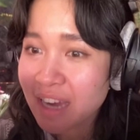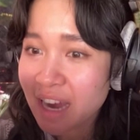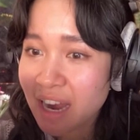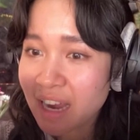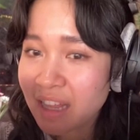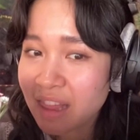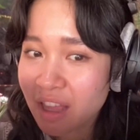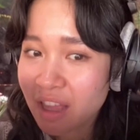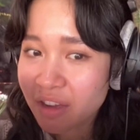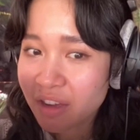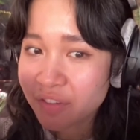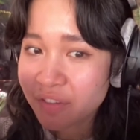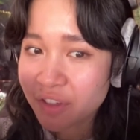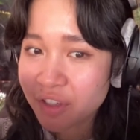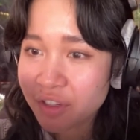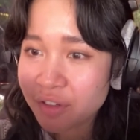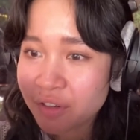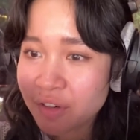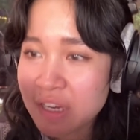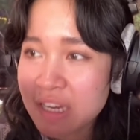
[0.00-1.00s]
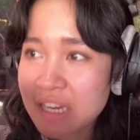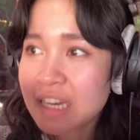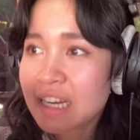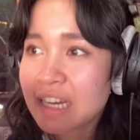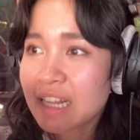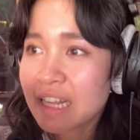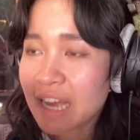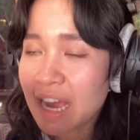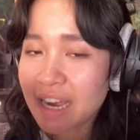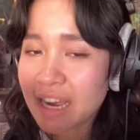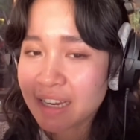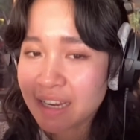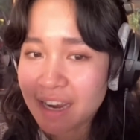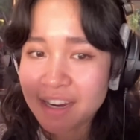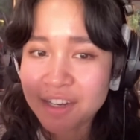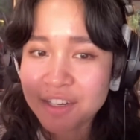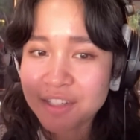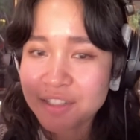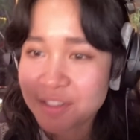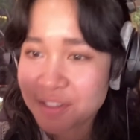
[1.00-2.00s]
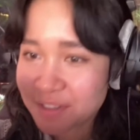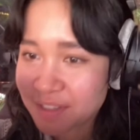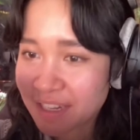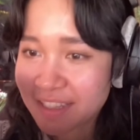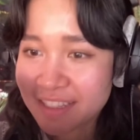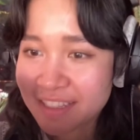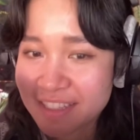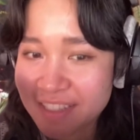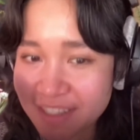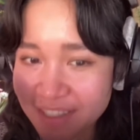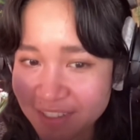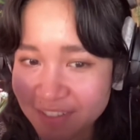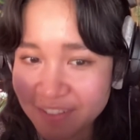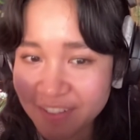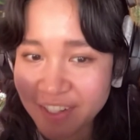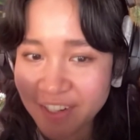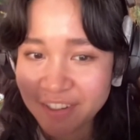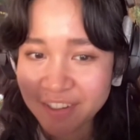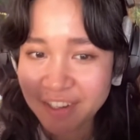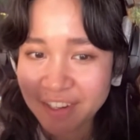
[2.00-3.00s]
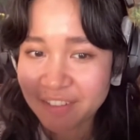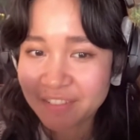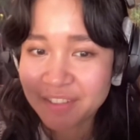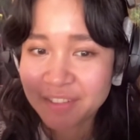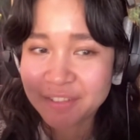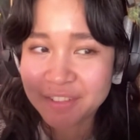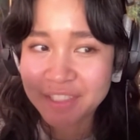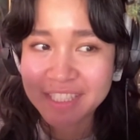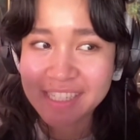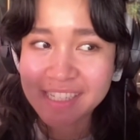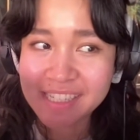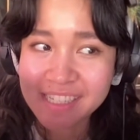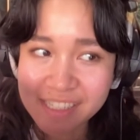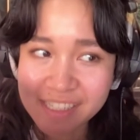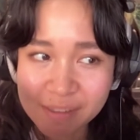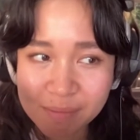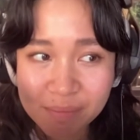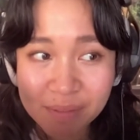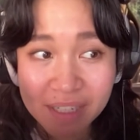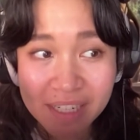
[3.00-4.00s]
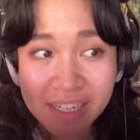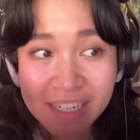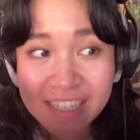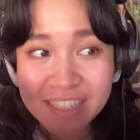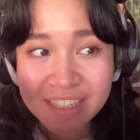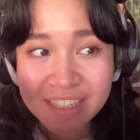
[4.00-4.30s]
I love you, I also said this in this video. I feel redundant, but